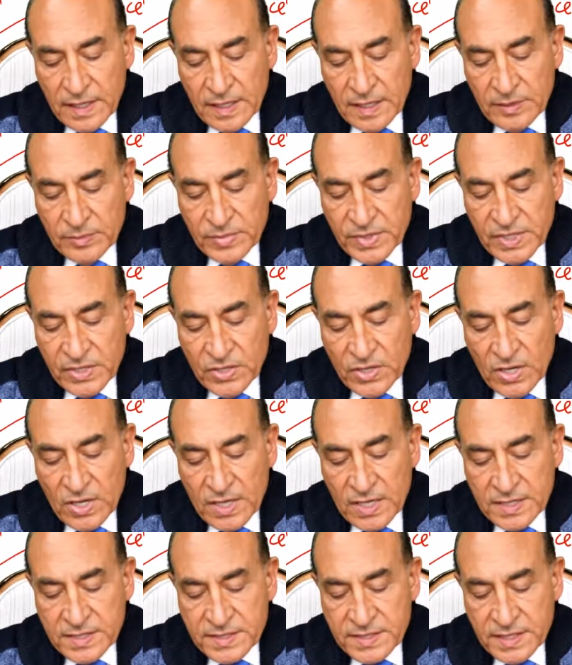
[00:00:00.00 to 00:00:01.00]

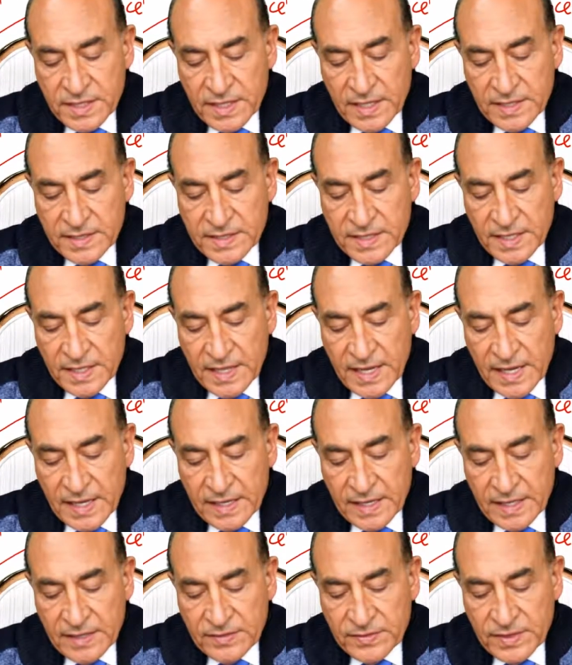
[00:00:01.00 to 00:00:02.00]
because it's a
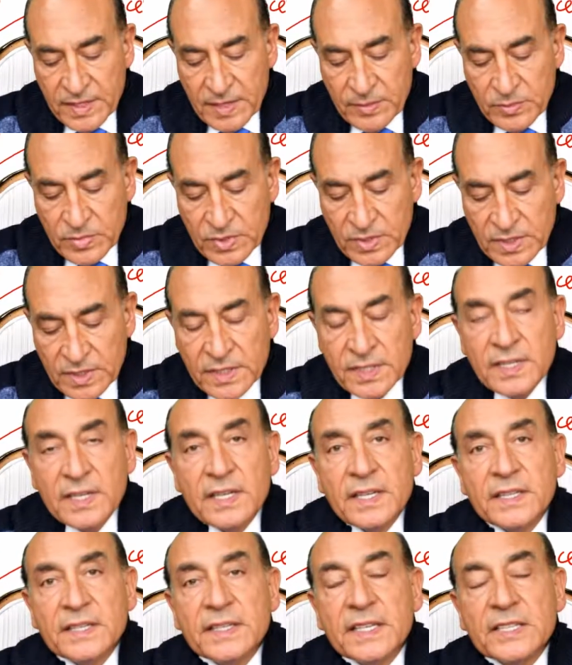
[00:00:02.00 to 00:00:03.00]
negative number
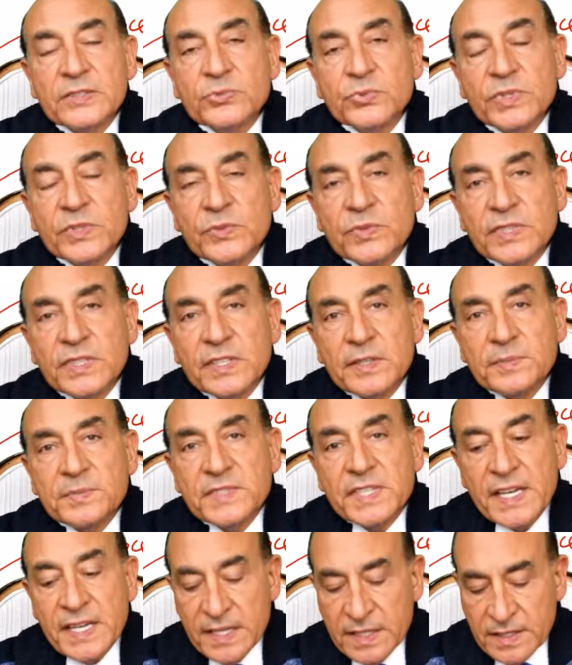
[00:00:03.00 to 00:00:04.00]
that we would
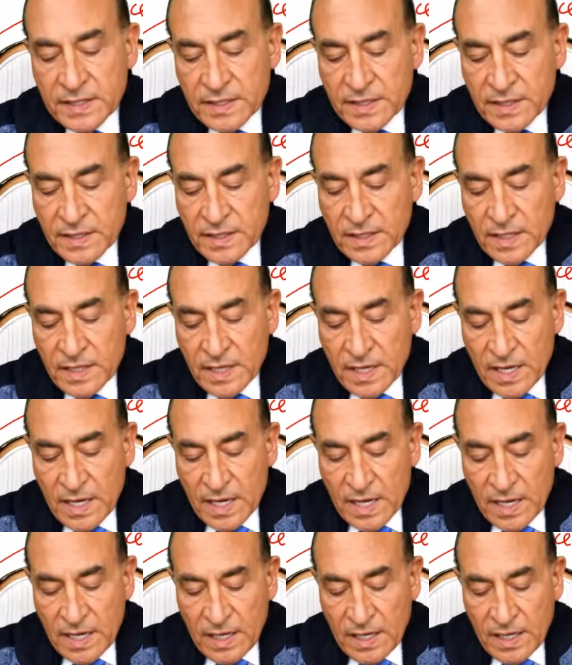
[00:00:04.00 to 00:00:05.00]
obtain.
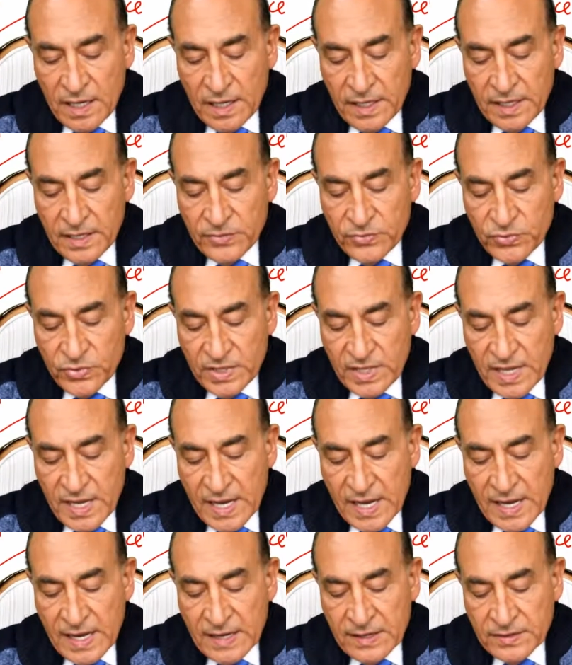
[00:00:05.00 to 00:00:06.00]
If we
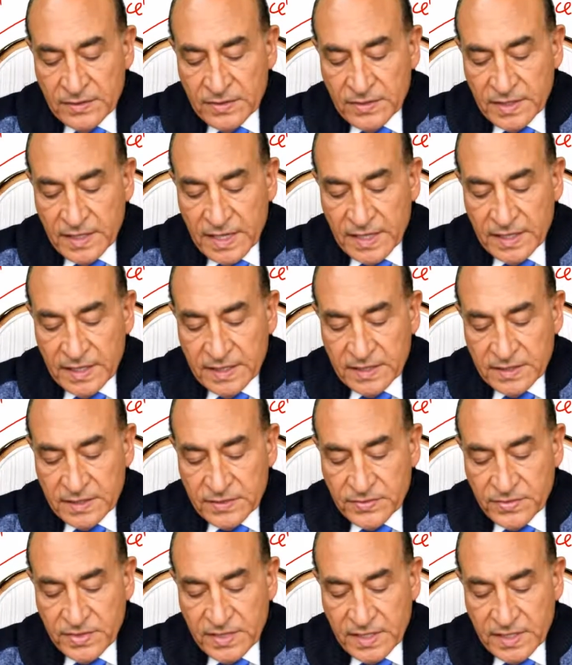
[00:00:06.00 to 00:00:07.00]
have an
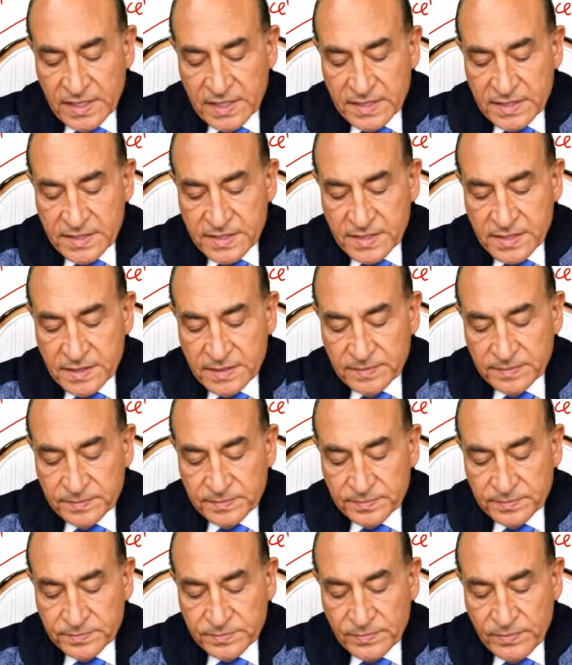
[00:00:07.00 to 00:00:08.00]
interference,
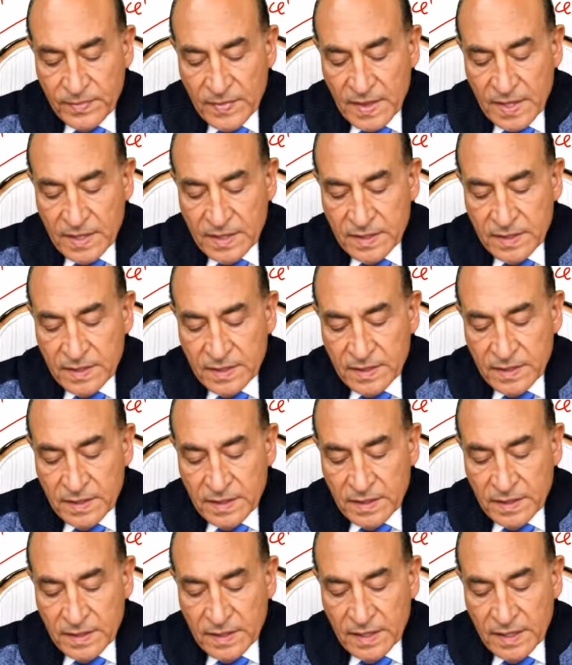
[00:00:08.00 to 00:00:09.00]

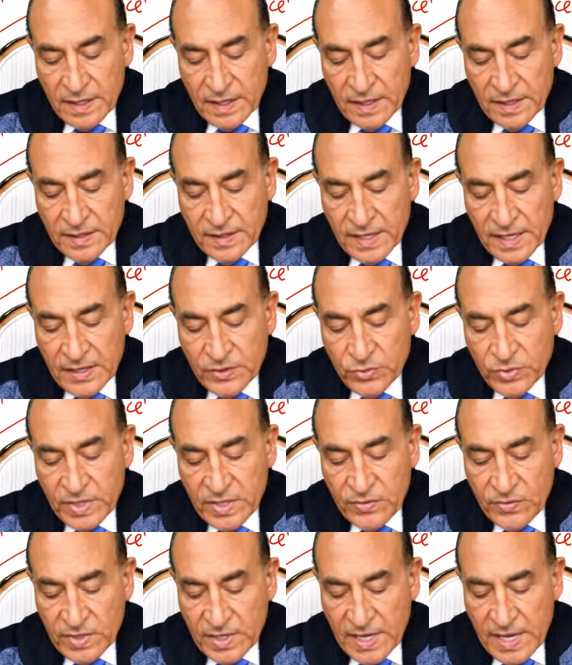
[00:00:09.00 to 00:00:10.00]
then we
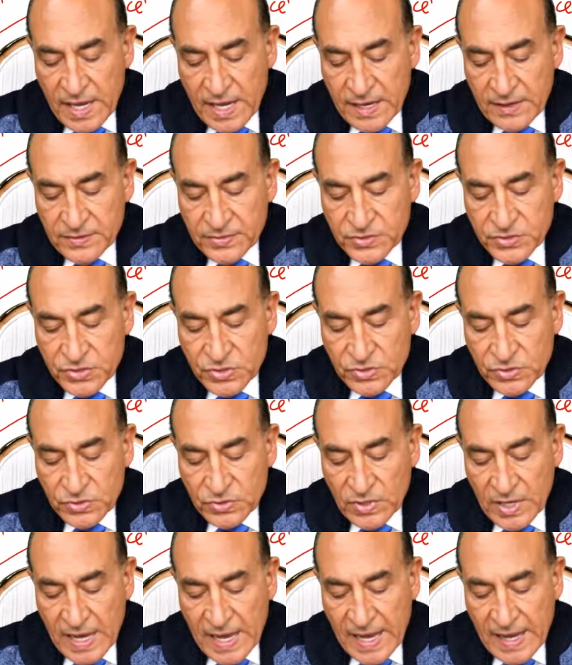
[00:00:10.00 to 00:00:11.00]
would have
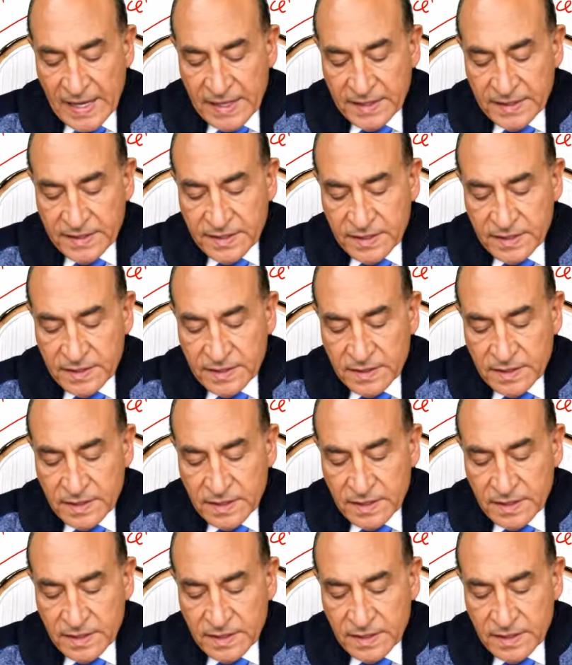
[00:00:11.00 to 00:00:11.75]
to add.